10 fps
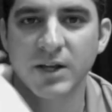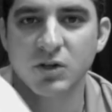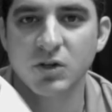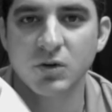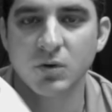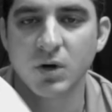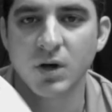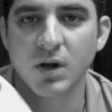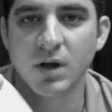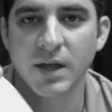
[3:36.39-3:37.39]
canoe
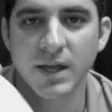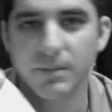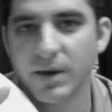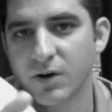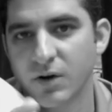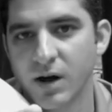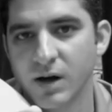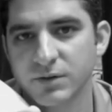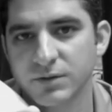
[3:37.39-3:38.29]
in my garage.